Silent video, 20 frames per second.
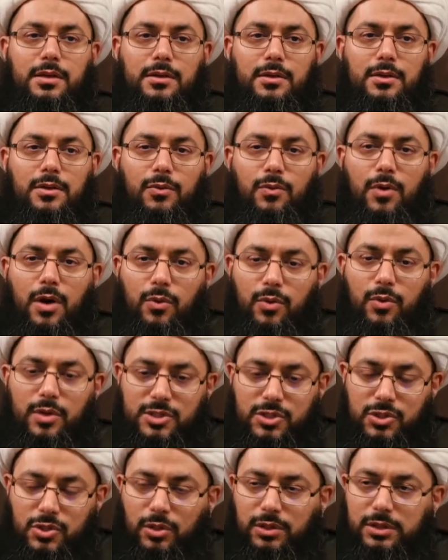not spared
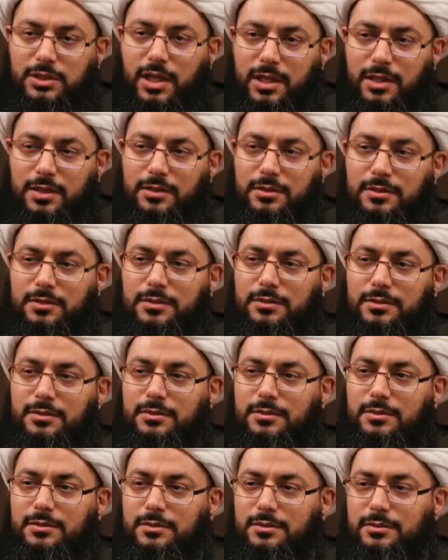for, and that
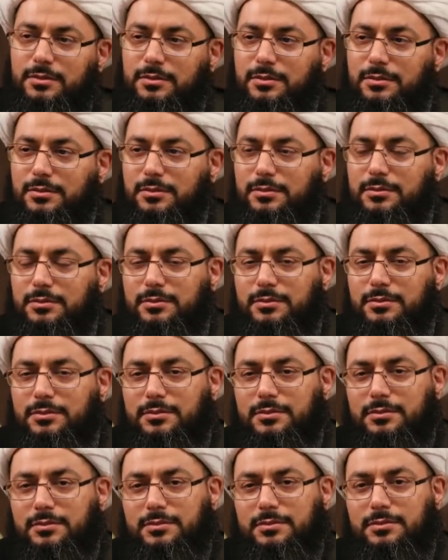people
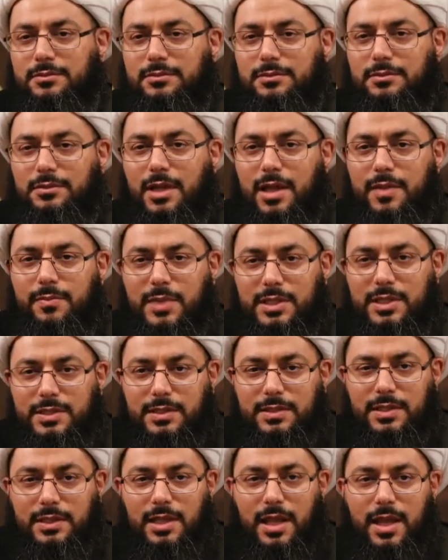desire more than anything
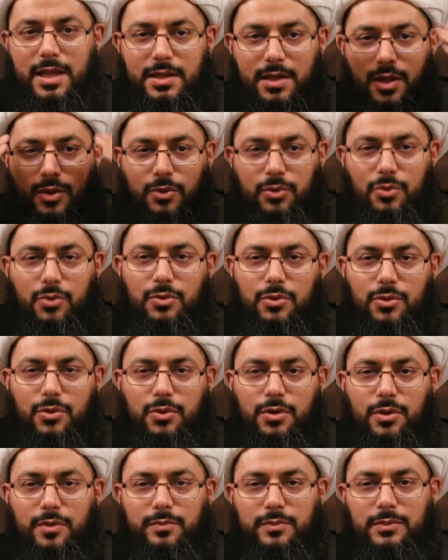else.
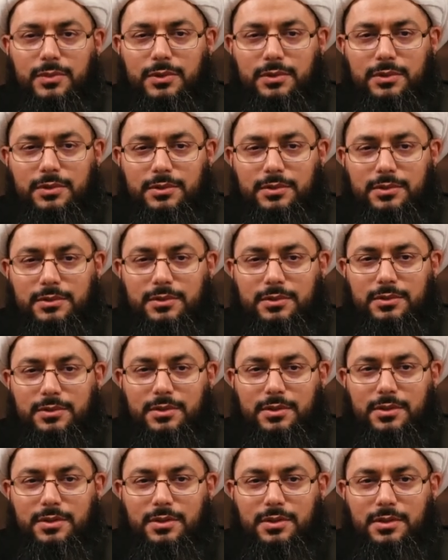Dominion.
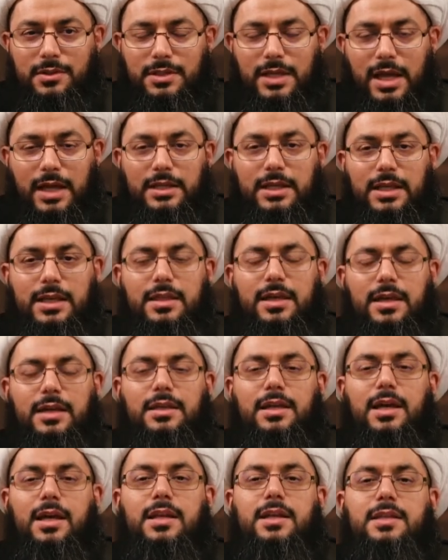Where is your
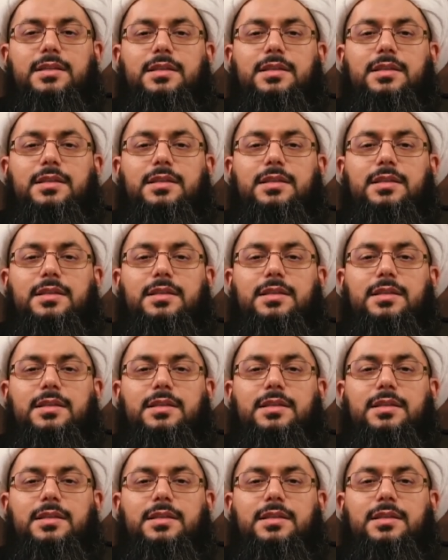intellect?